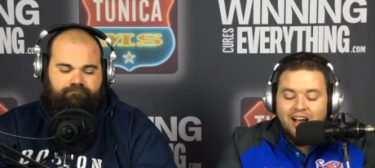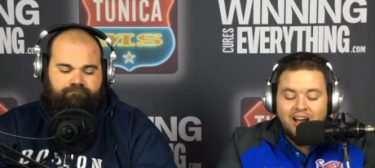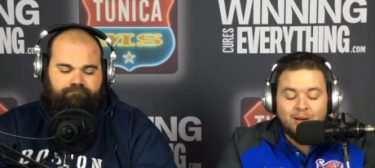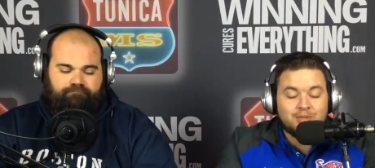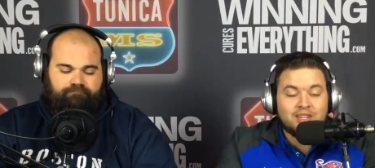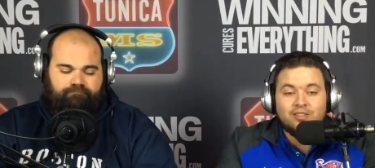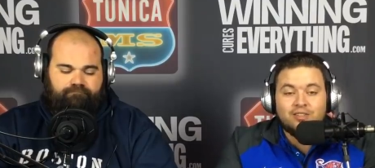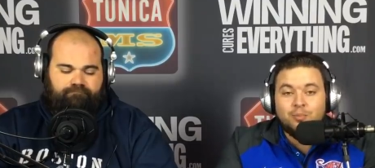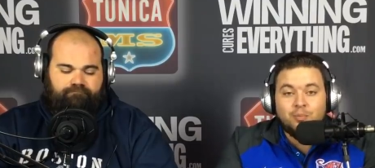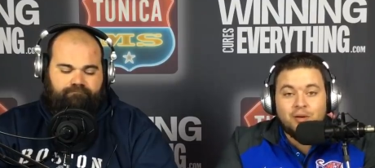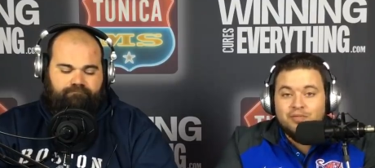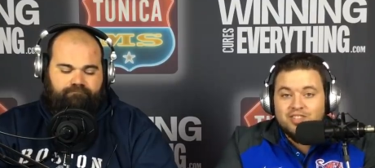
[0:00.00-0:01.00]
Speaker 1: I'm telling
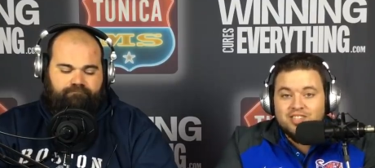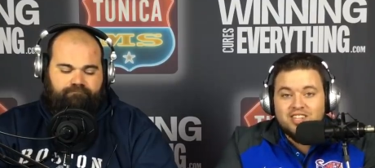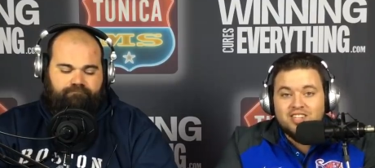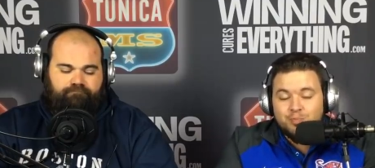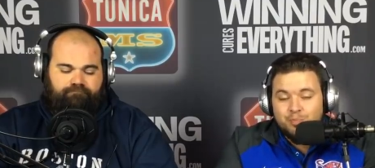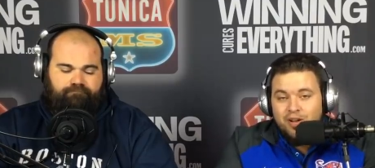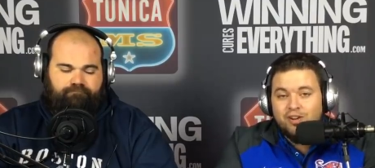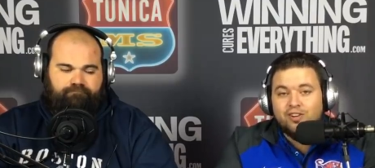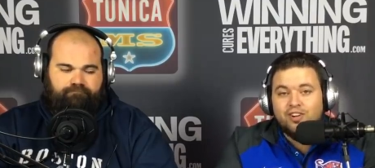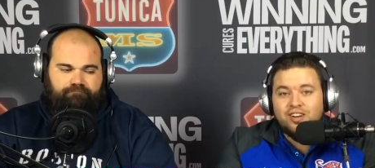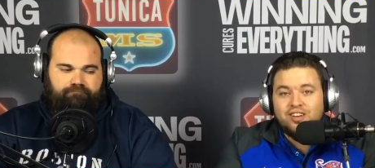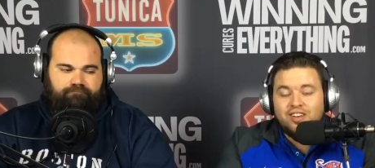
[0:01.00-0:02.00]
you, Memphis is
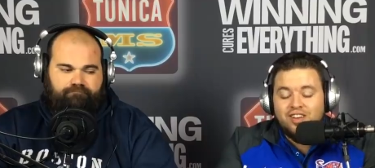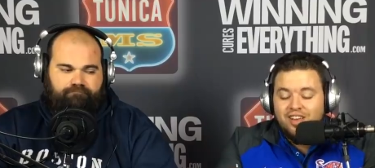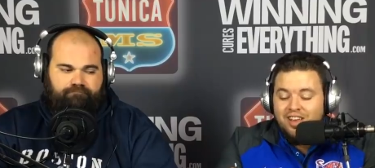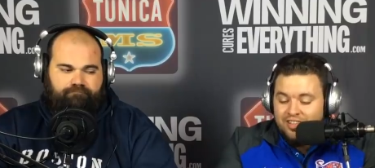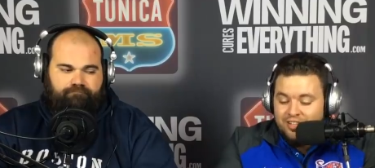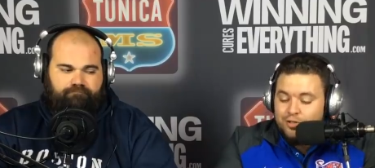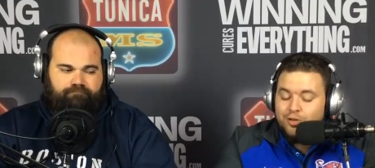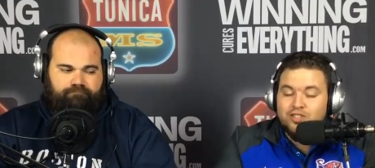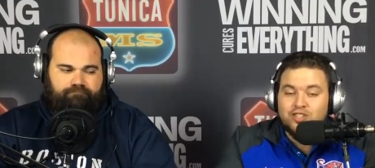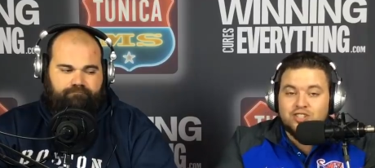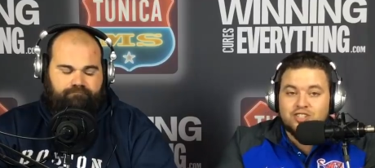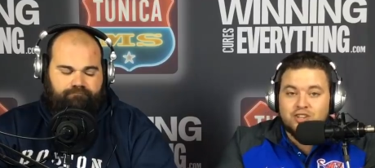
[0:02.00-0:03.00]
better in the
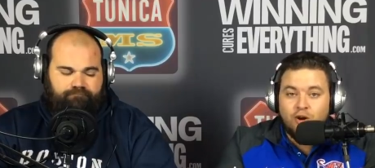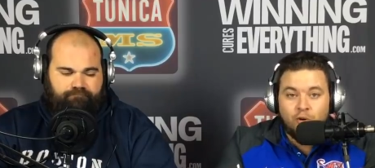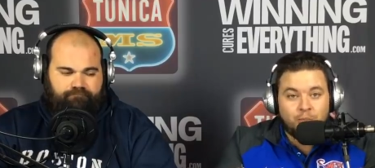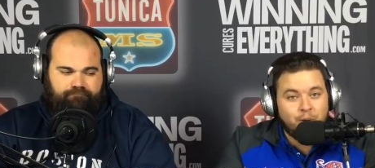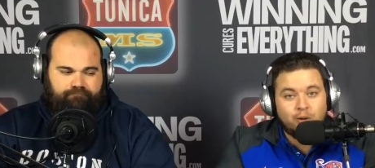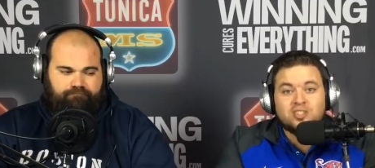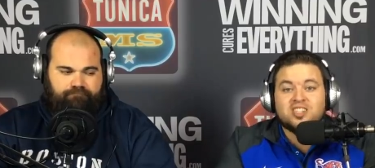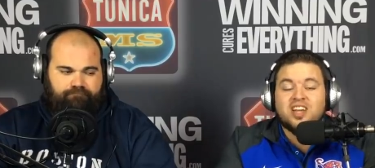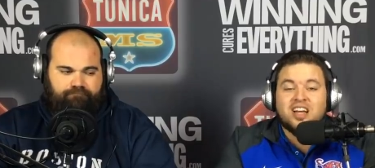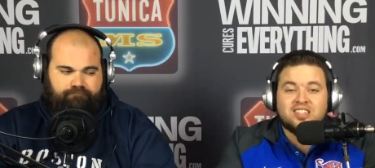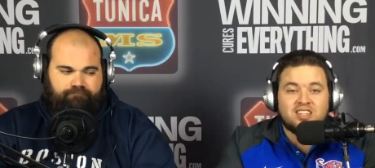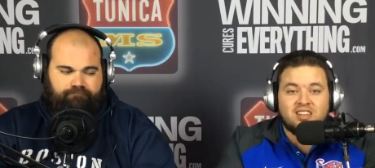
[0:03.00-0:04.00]
trenches on both
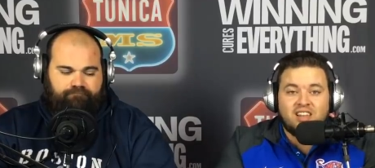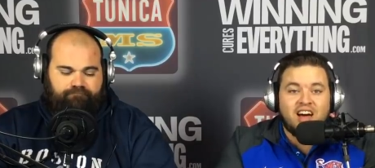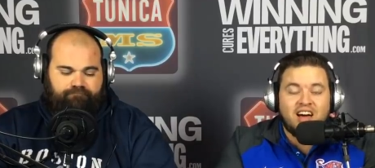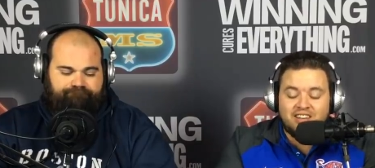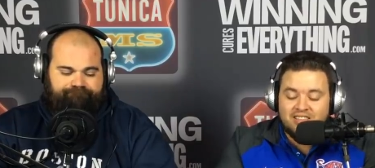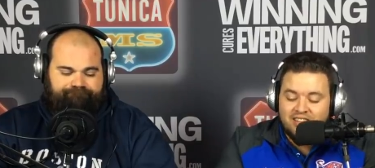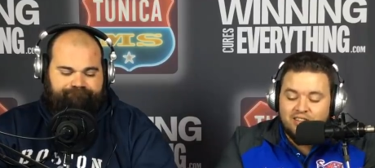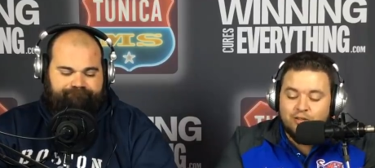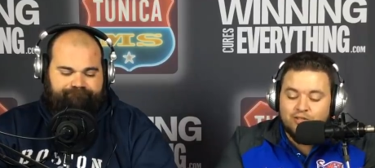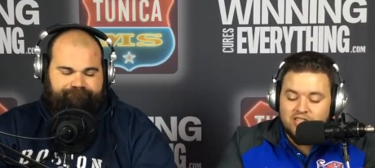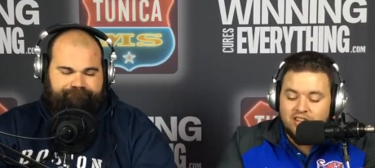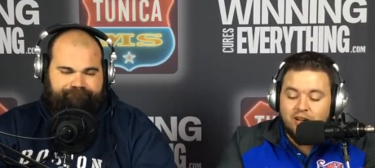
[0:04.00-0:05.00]
sides of the line than
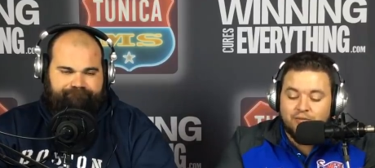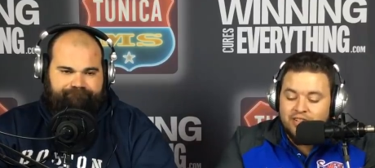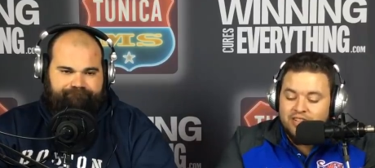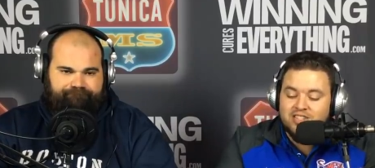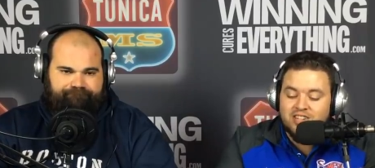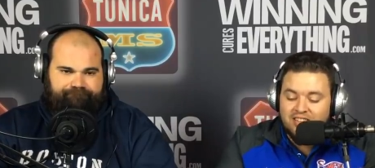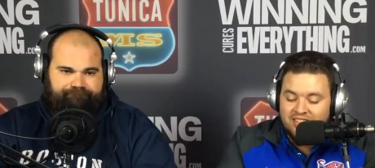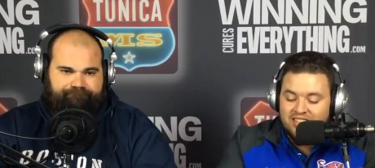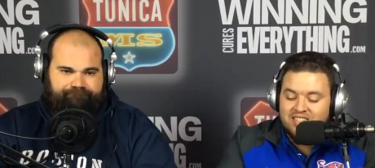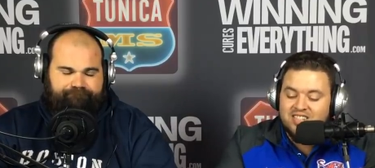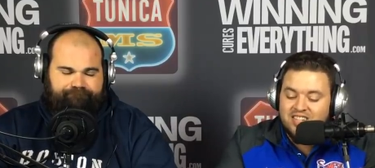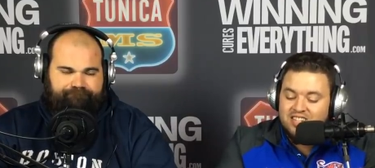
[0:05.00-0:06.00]
UCF is
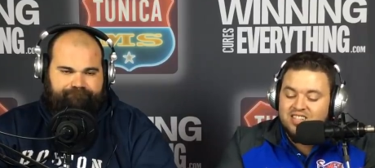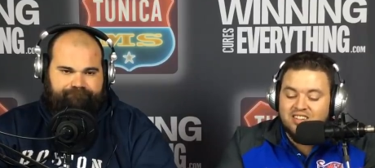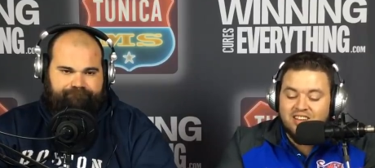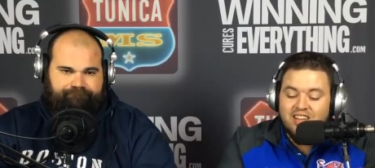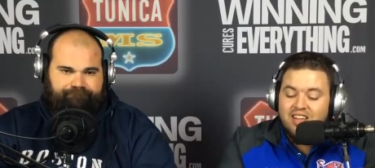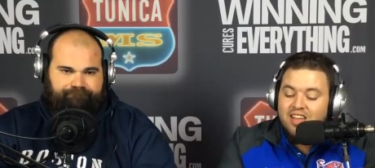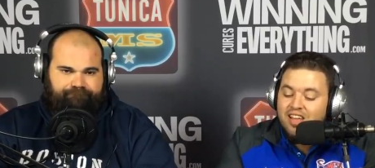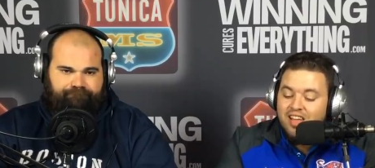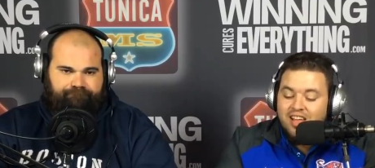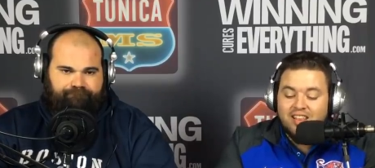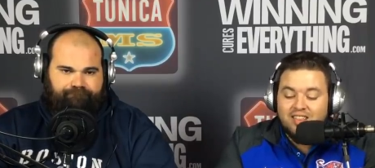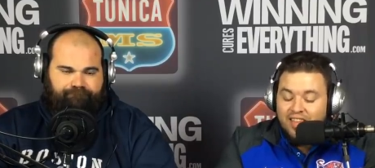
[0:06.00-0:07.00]
this season.
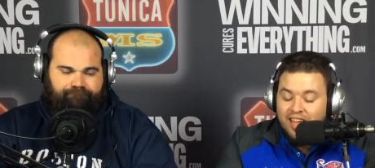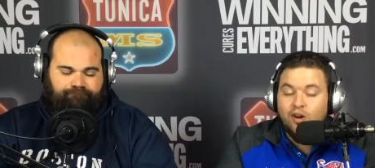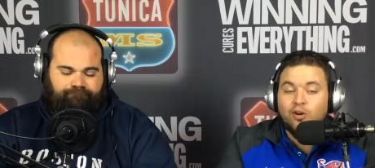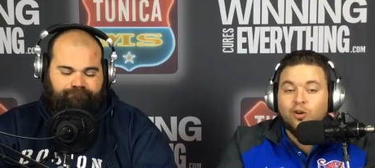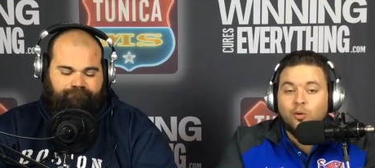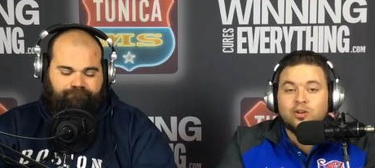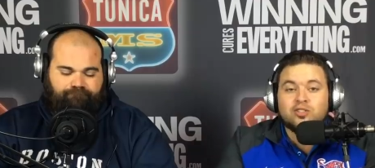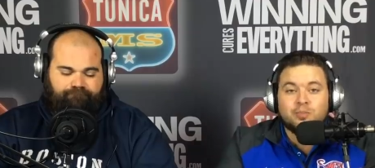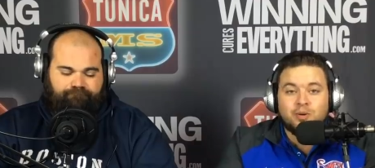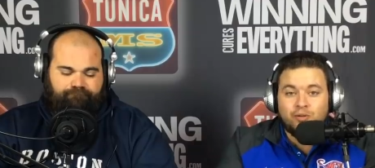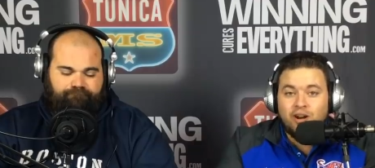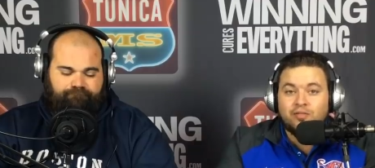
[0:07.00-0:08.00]
They are going to
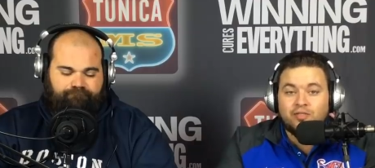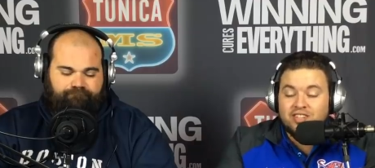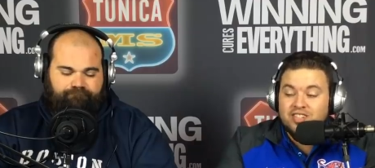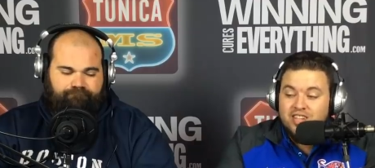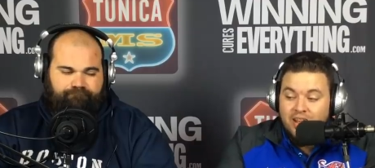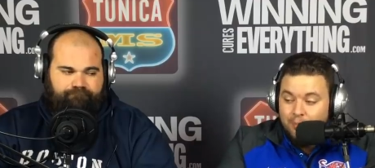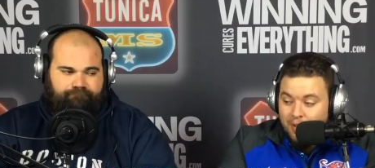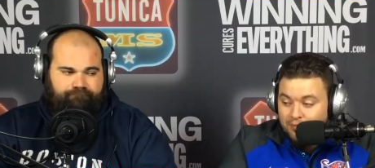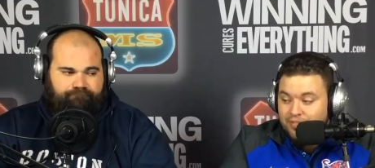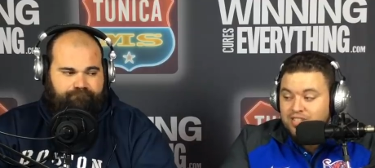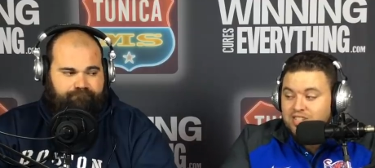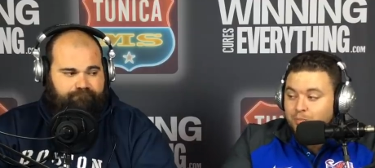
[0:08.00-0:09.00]
be ready for this. And
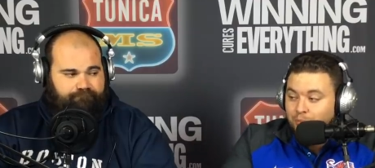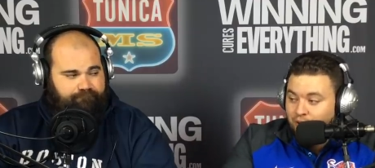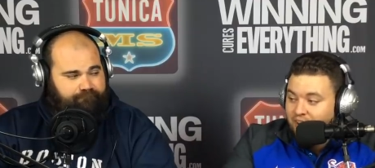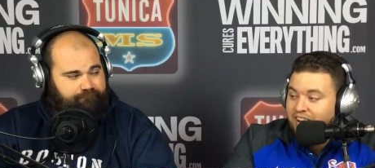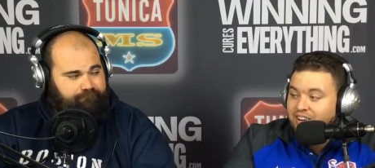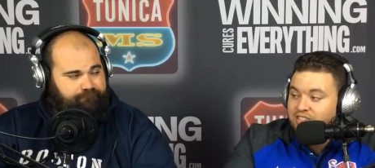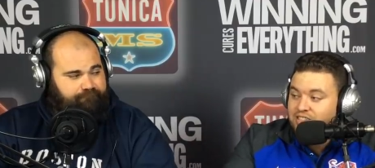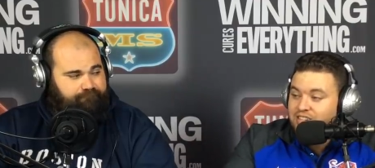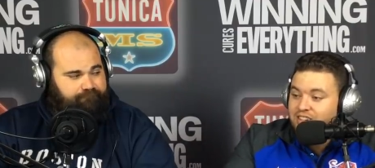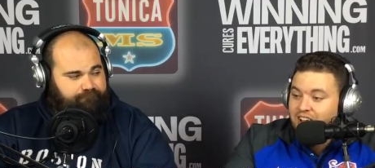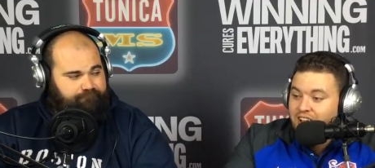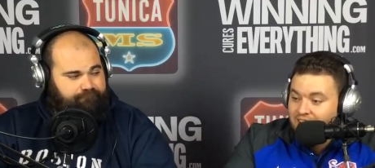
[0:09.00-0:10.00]
Memphis
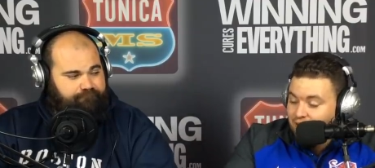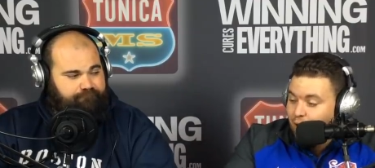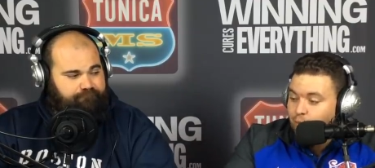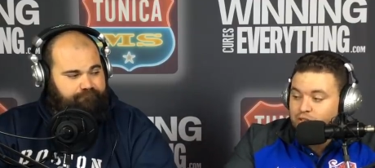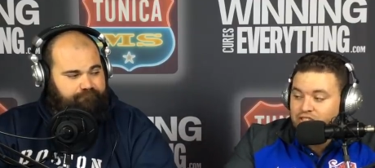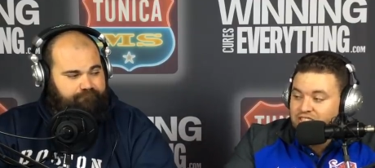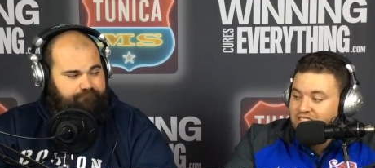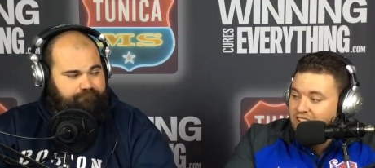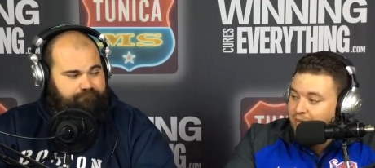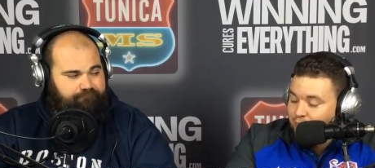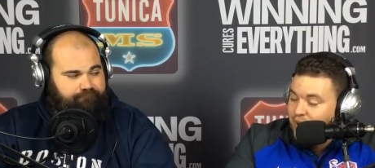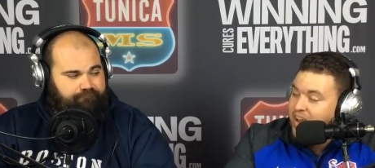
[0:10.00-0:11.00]
players and coaches
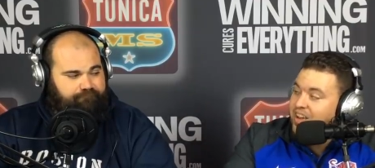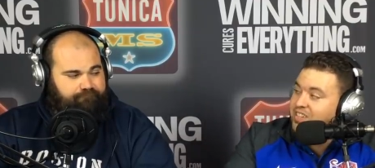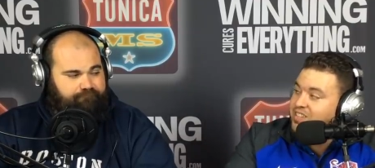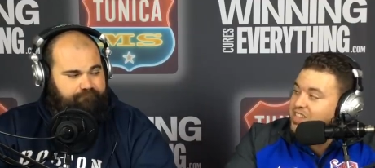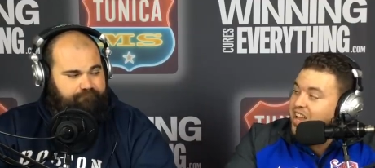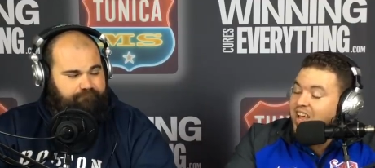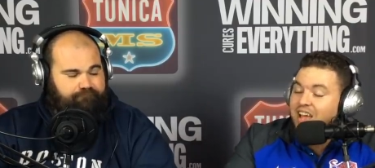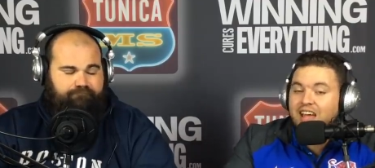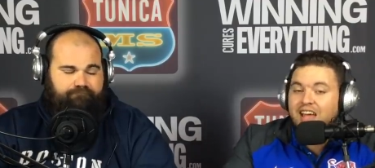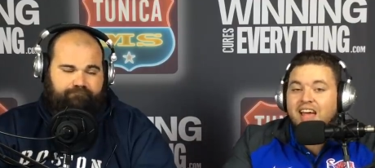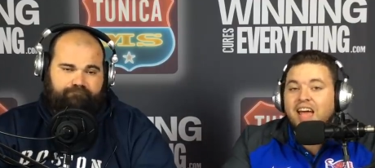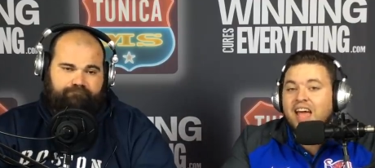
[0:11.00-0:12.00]
and fans
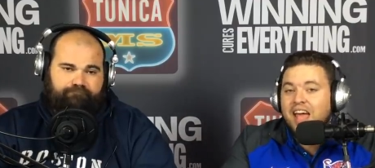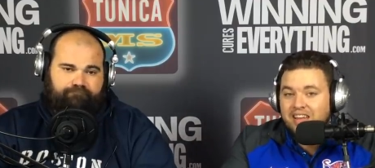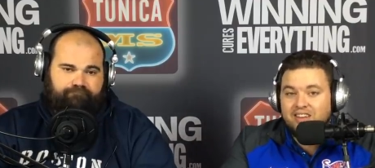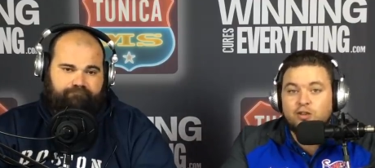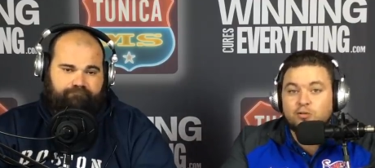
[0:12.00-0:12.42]
hate